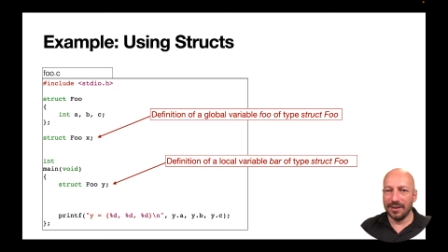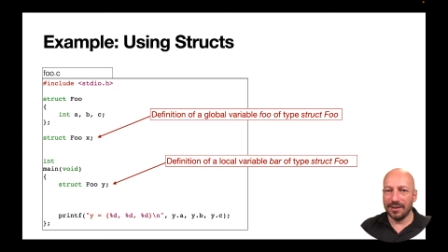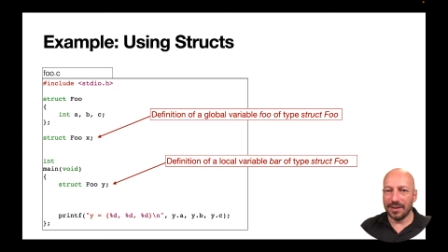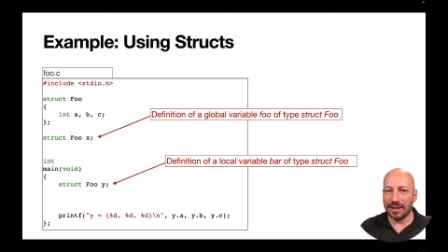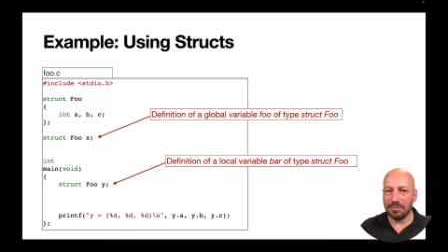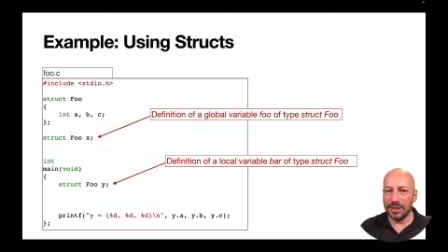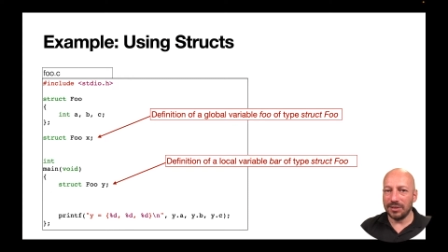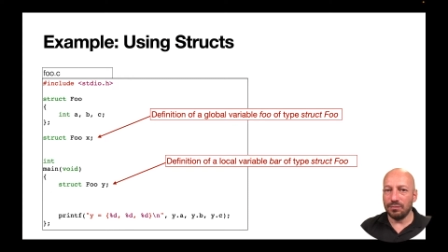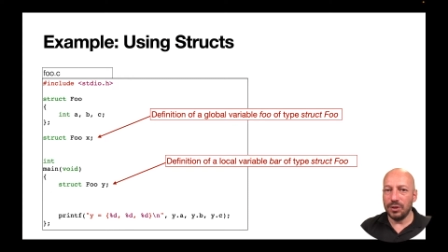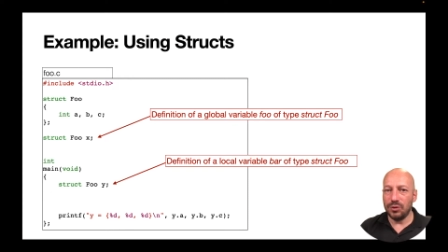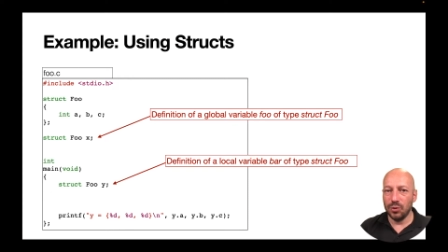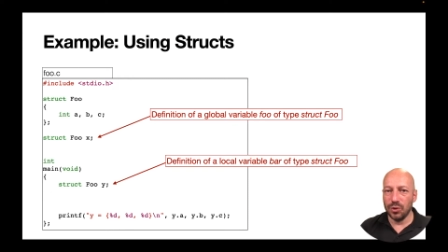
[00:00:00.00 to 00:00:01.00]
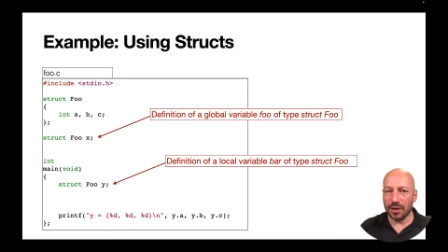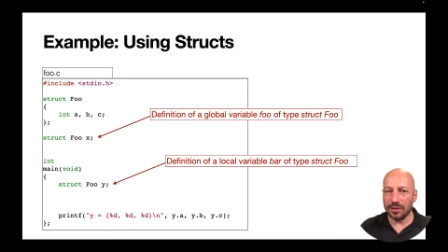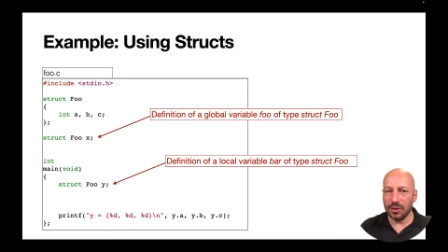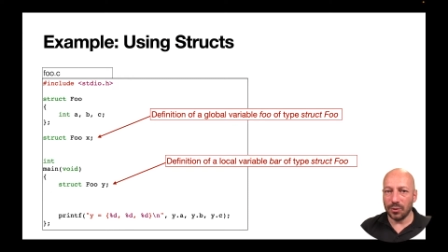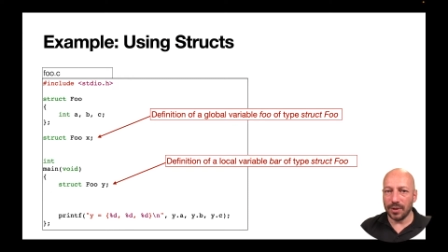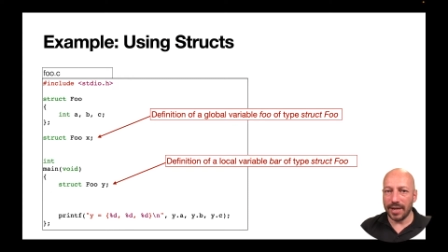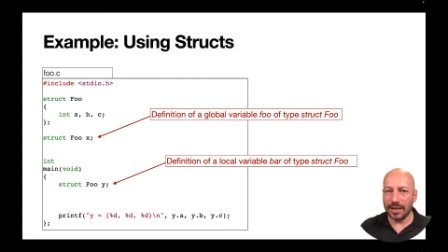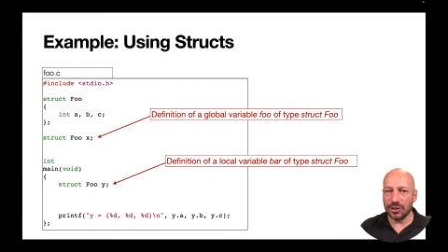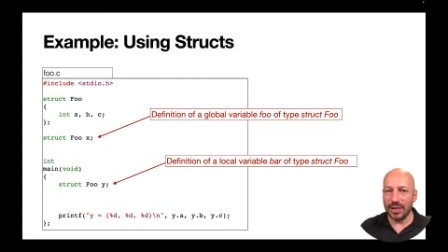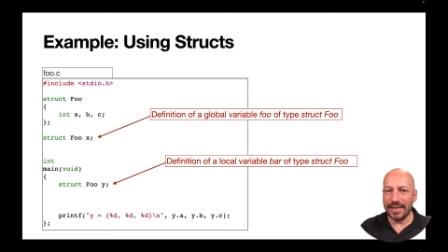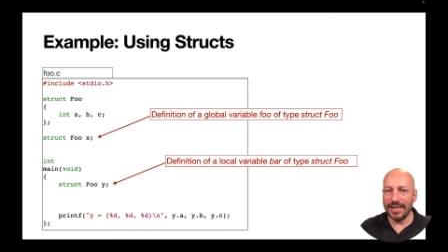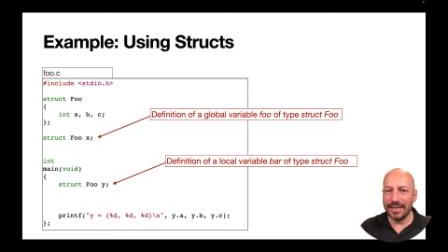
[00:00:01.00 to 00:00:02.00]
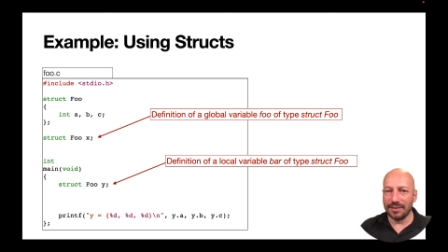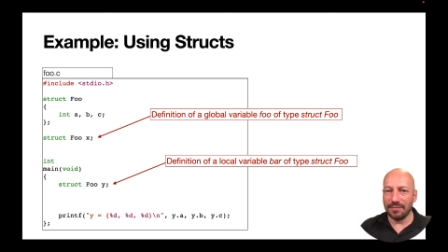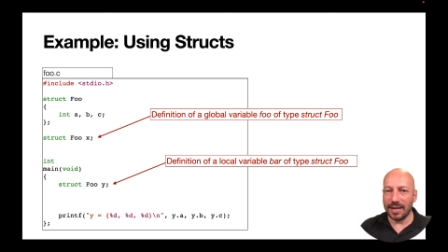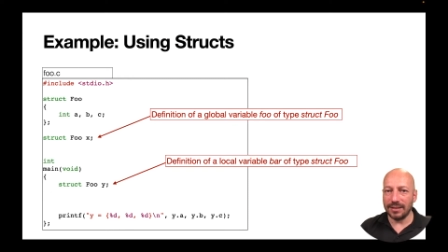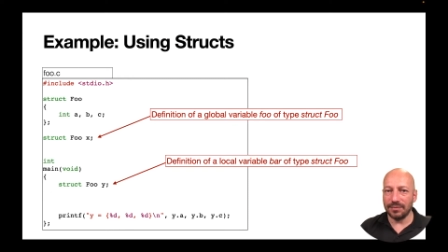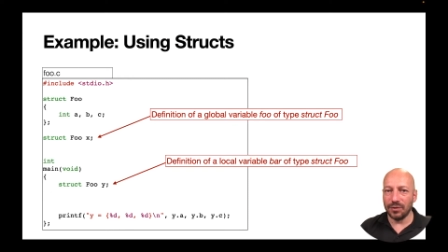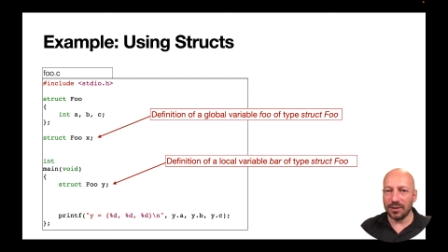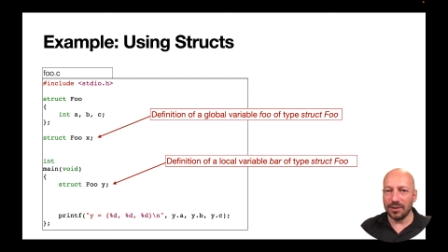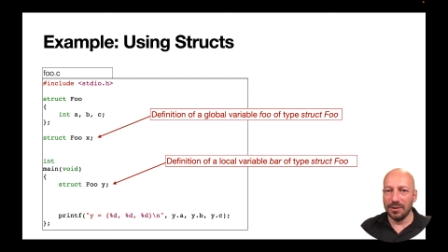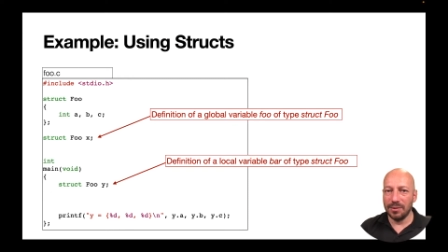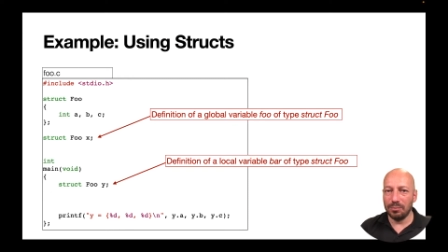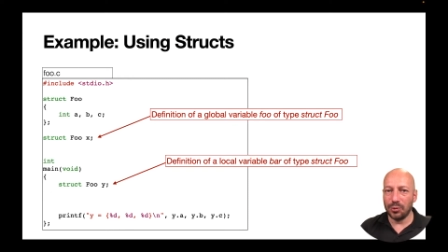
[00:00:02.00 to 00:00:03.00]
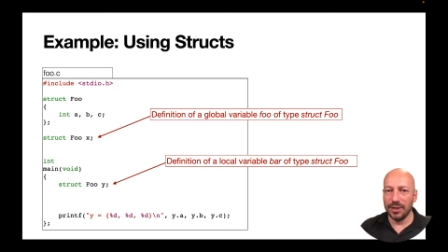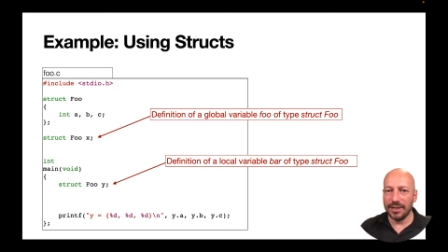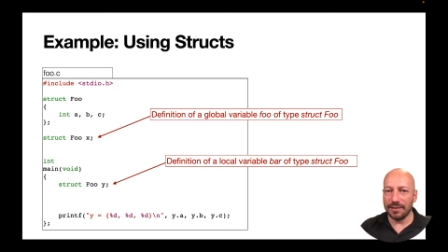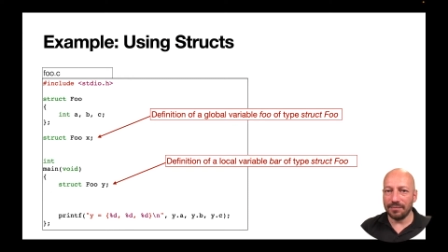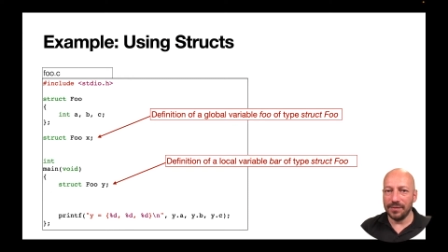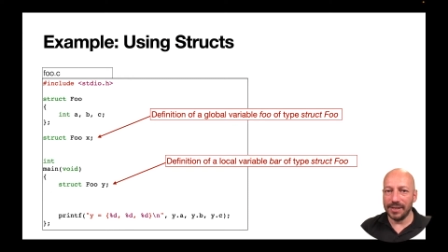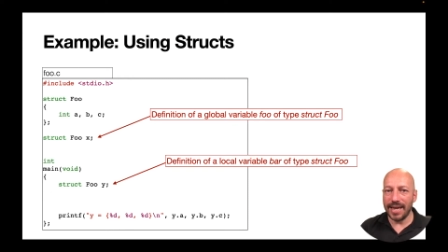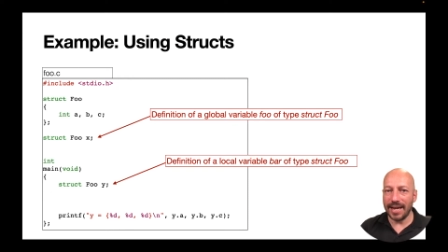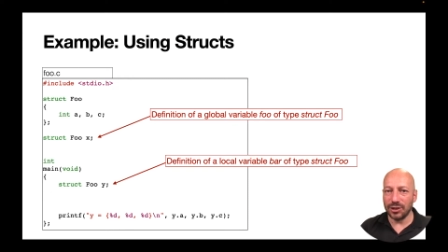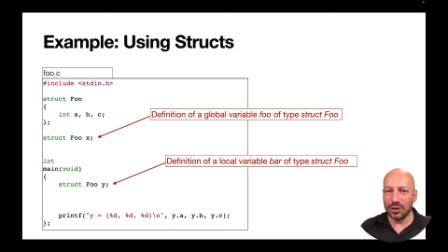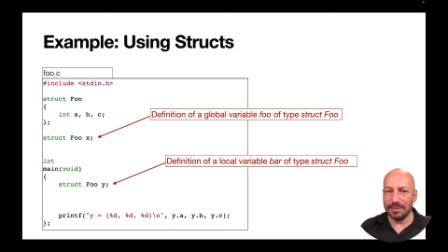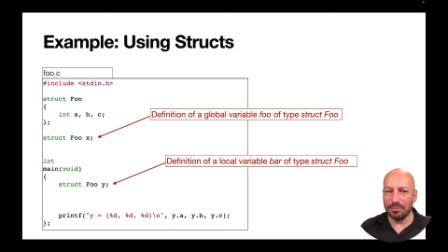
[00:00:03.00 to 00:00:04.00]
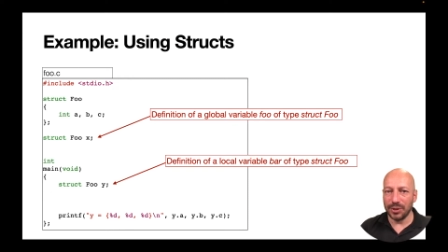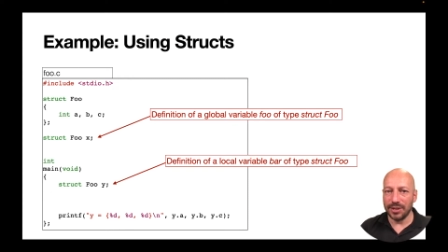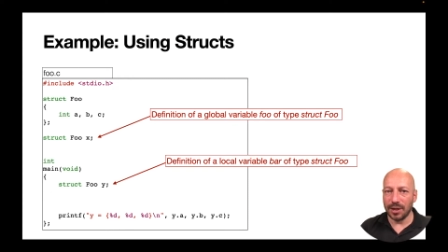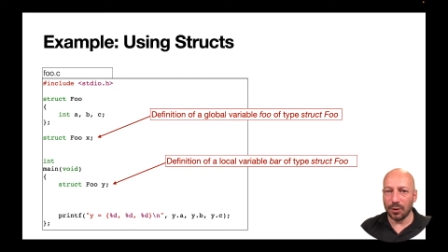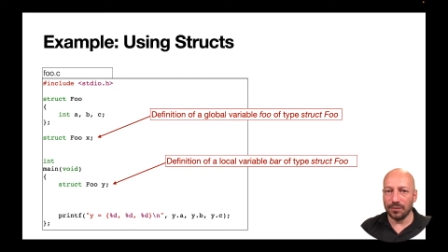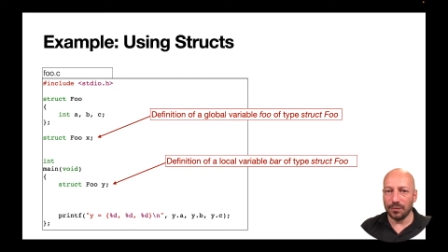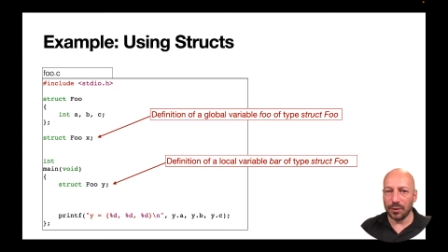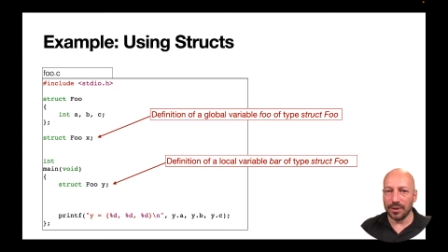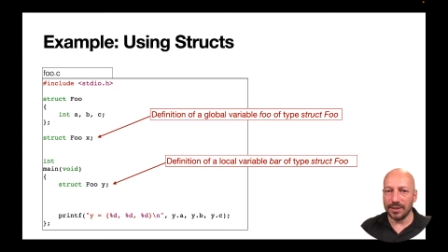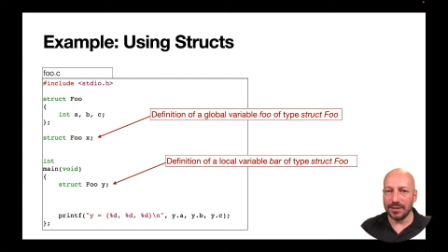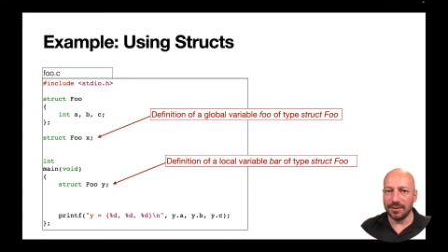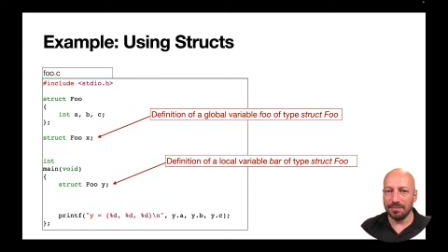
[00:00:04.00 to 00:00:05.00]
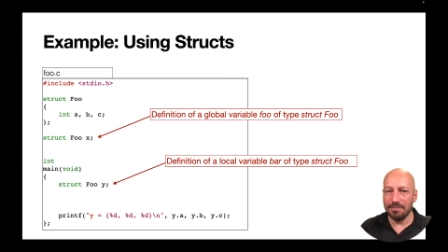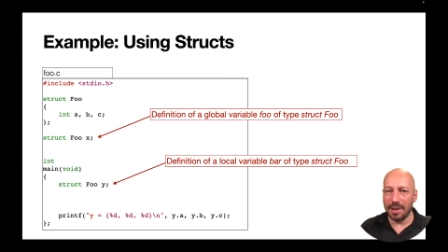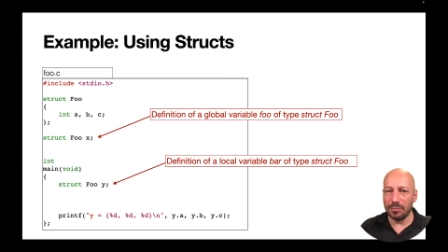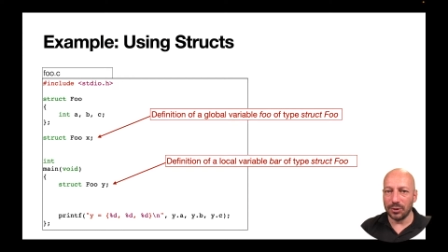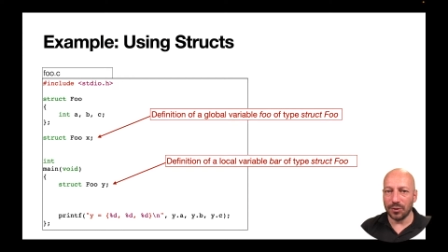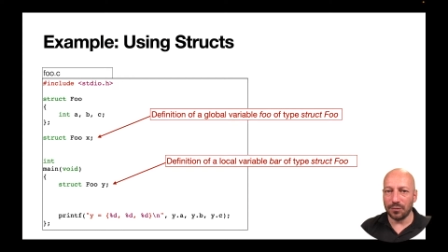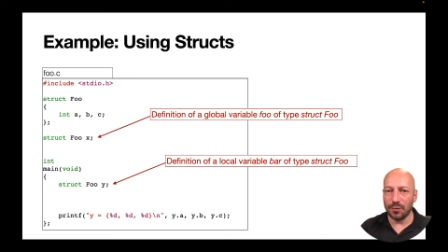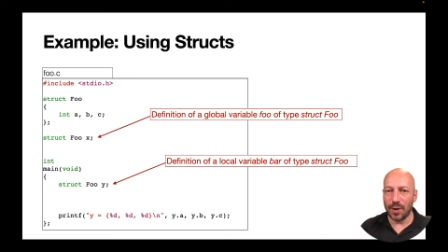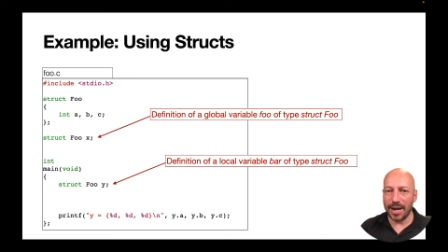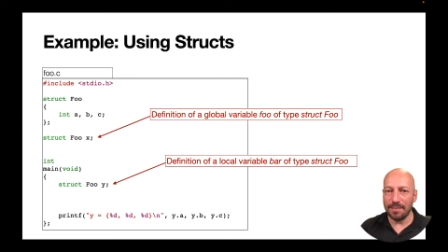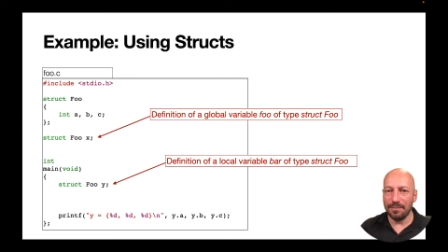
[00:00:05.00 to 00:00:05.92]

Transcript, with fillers: That means we do not know actually in advance what printf will actually print out for these members of y.